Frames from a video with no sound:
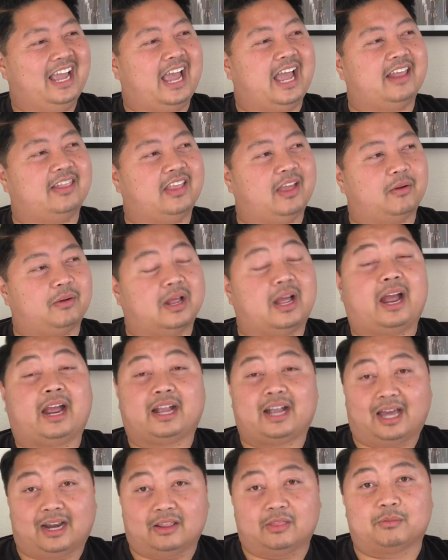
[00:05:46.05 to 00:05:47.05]
and they I
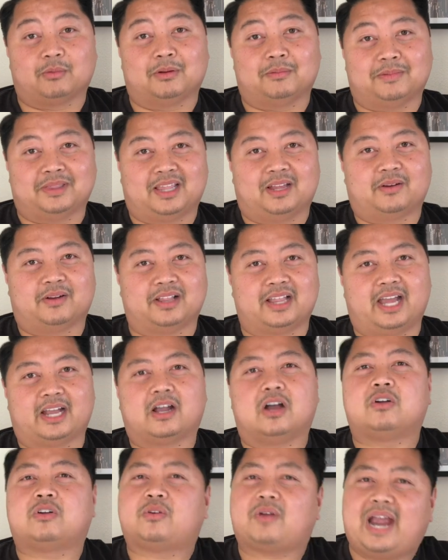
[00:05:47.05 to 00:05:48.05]
got in the room and they were like,
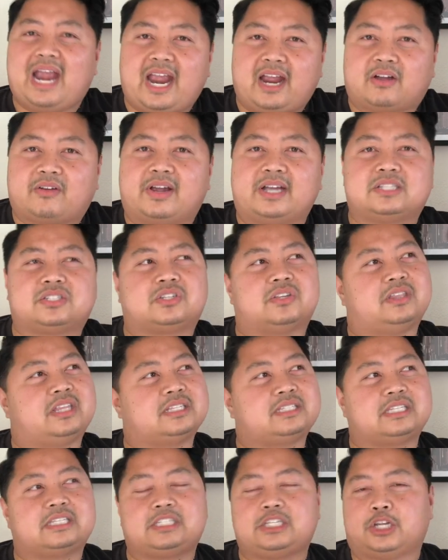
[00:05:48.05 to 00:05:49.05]
"Oh, great, great. So
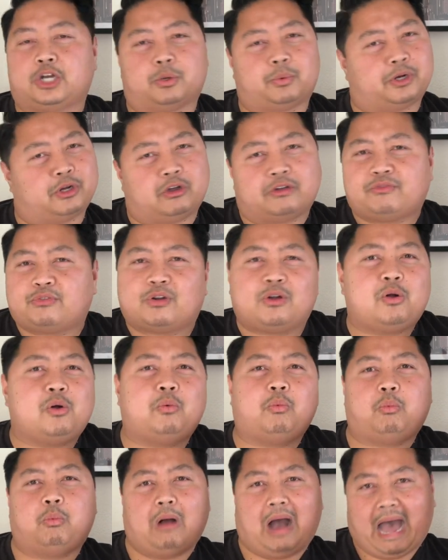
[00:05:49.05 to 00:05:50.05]
this is, you know, we're going for
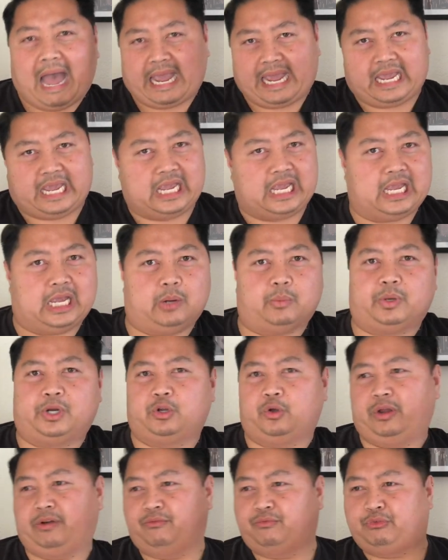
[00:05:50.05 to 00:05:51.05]
Hawaii. We're
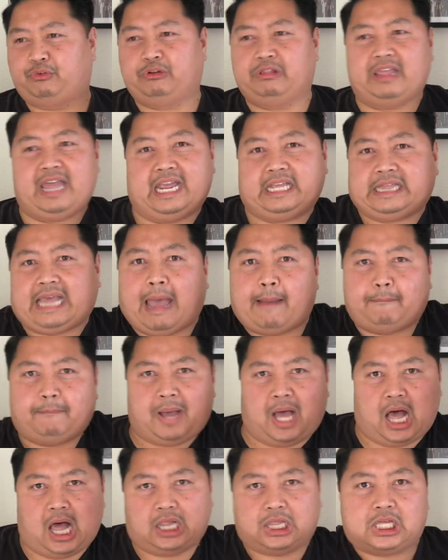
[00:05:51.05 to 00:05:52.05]
going for like that
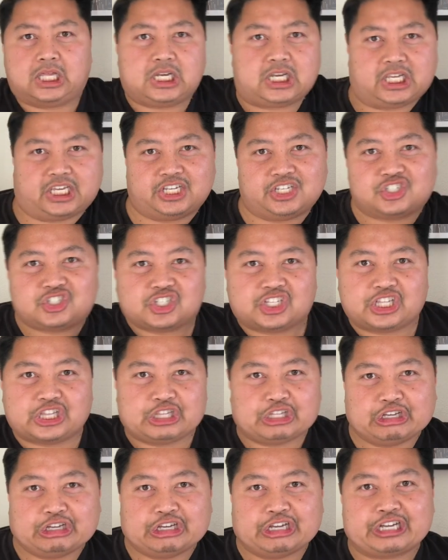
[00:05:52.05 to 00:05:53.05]
Polynesian
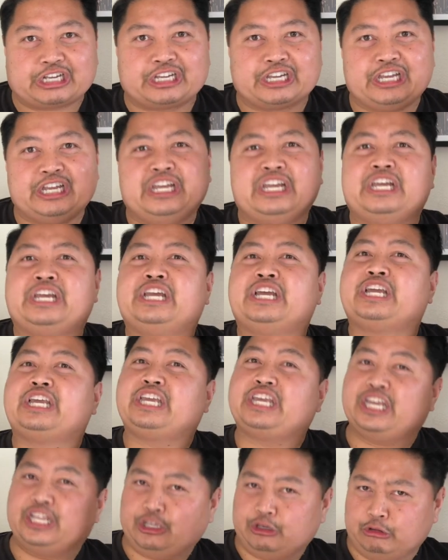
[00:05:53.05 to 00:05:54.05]
look.
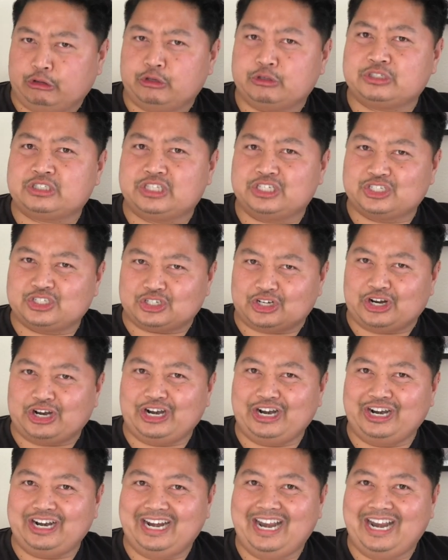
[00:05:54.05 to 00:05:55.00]
Can you lose the shirt?"